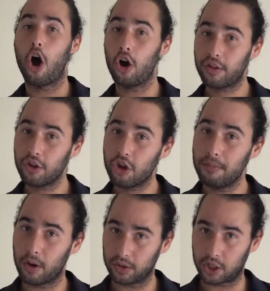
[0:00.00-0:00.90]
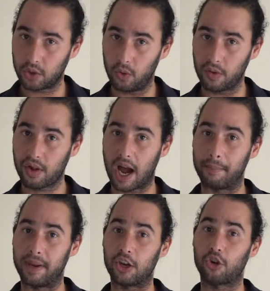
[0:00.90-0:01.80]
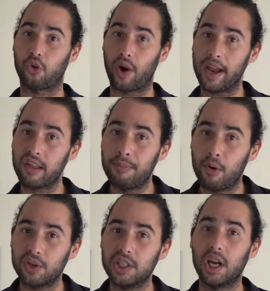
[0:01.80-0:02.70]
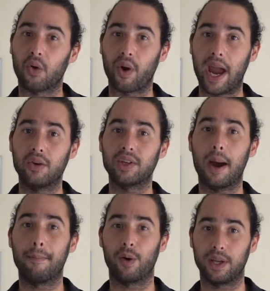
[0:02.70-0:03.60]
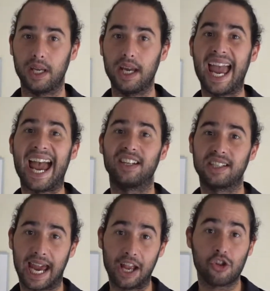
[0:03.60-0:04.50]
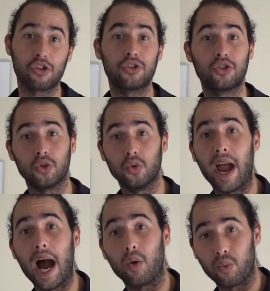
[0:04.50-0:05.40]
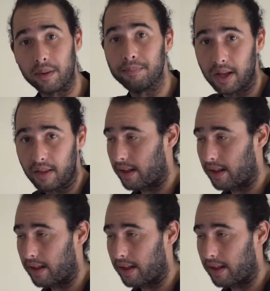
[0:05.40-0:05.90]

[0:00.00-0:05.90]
Oxygen molecules are being transported around our body attached to our red blood